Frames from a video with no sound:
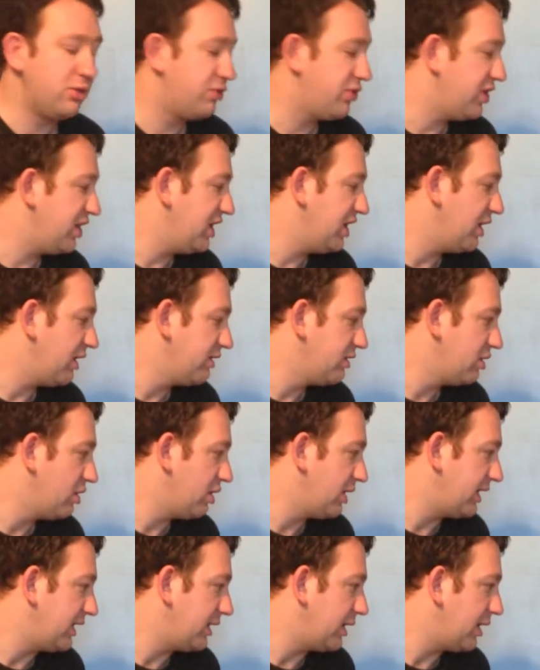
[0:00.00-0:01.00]
The other
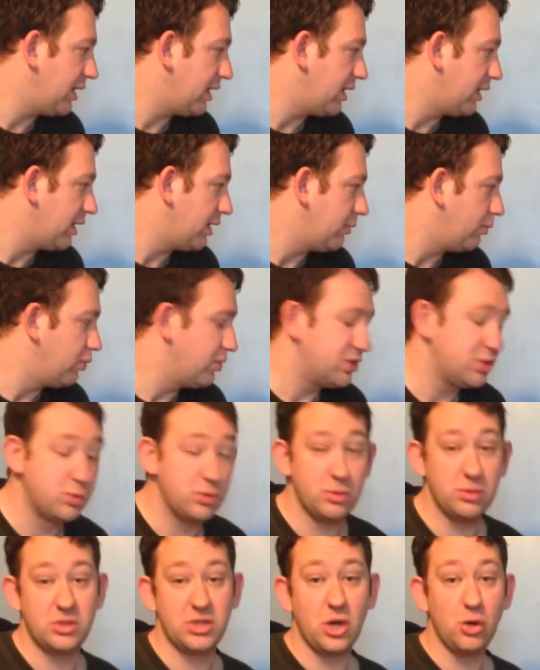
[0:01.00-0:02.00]
night, which I
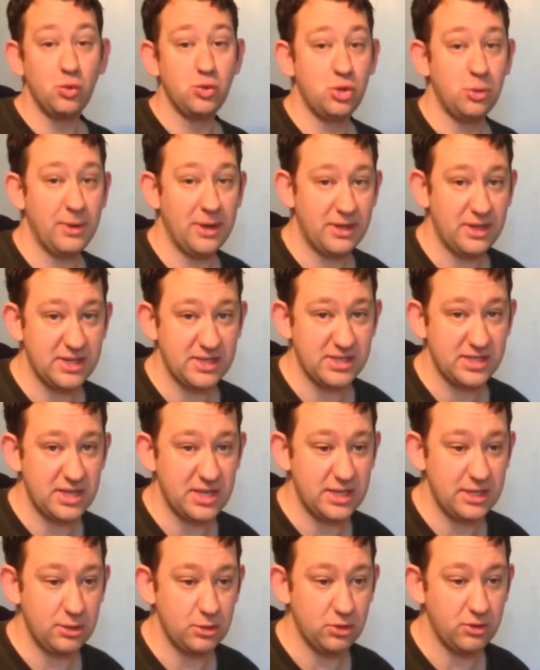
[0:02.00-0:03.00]
told you about
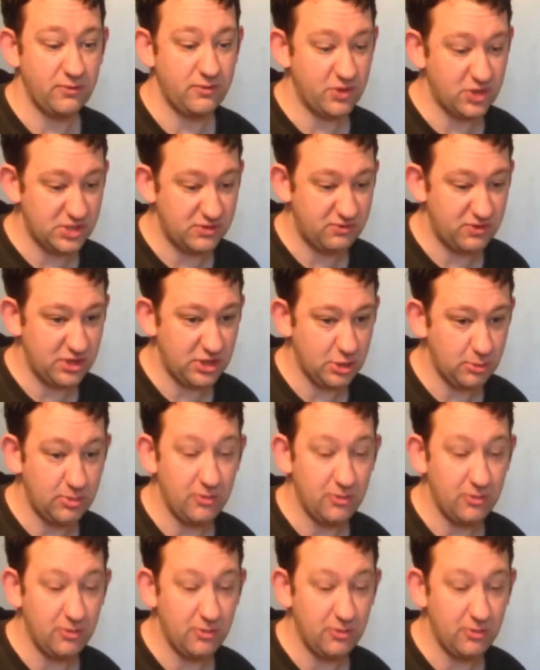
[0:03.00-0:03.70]
yesterday on the first video